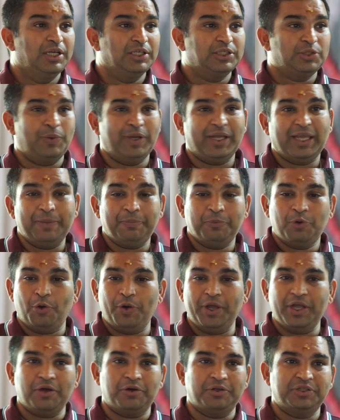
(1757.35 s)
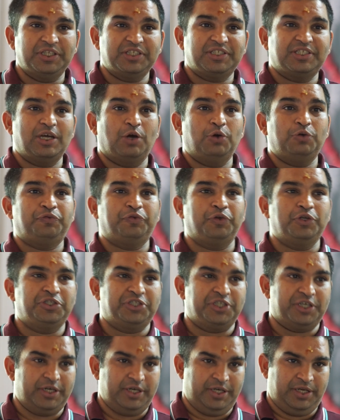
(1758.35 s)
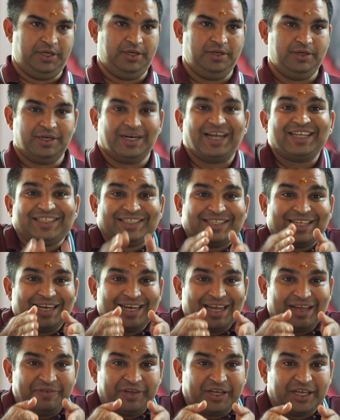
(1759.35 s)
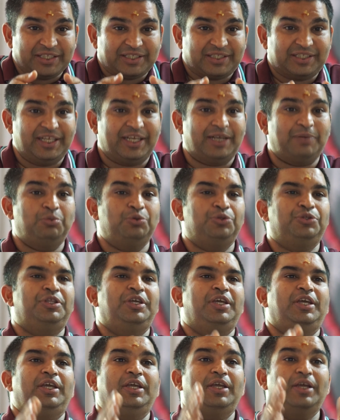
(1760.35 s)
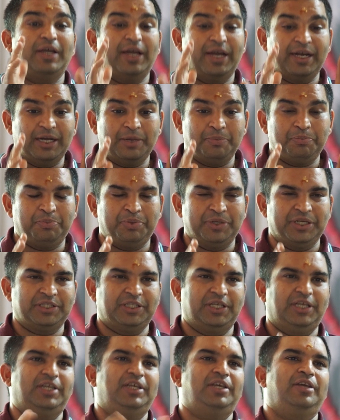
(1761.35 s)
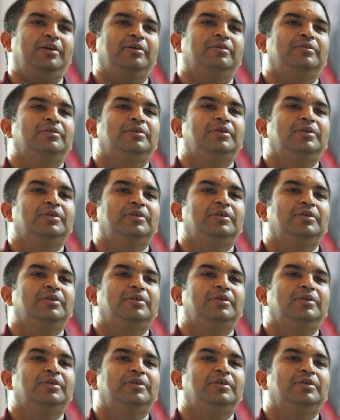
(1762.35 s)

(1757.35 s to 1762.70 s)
So we keep going on this doubtful journey rather than having a sthira buddhi and a pratignya.